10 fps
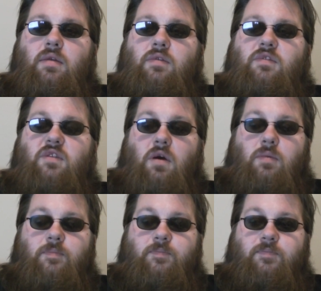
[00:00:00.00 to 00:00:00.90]
So,
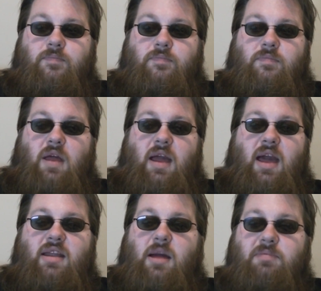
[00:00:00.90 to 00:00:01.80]
I
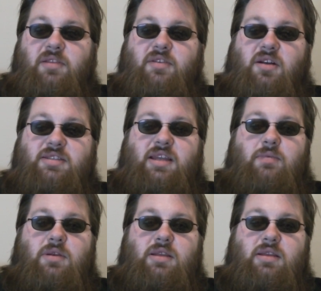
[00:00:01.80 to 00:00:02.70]
had a couple of thoughts that I
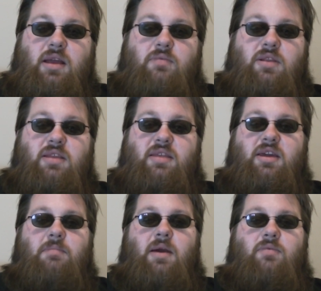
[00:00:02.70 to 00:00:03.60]
wanted
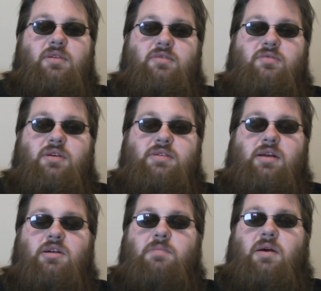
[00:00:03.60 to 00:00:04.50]
to
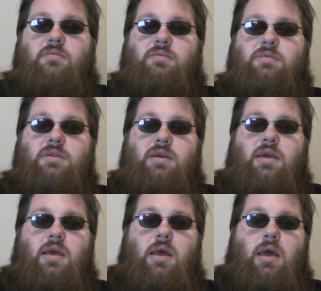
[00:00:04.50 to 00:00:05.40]
talk about,
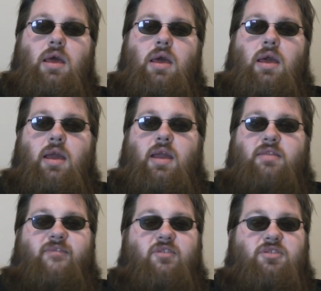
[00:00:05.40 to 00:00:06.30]

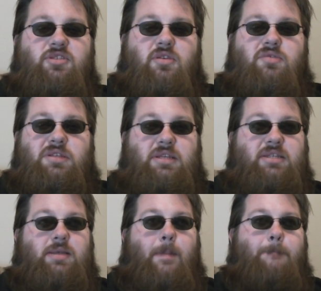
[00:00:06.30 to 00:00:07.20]
and the first of those
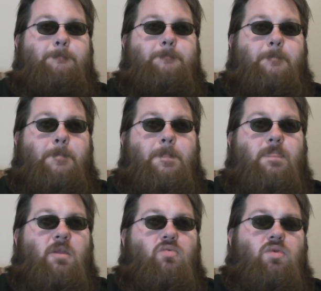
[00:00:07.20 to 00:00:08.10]
is
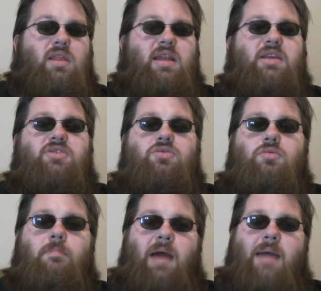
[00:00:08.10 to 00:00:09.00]
relating
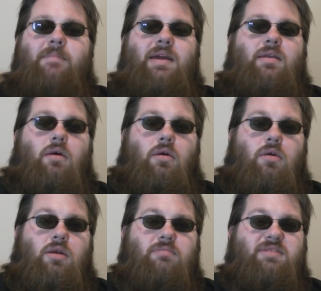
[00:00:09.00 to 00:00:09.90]
to Batman
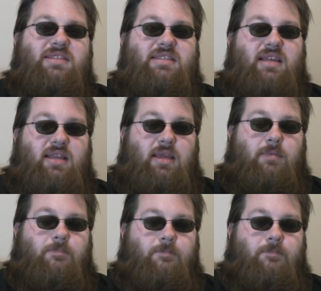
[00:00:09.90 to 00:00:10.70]
Arkham City.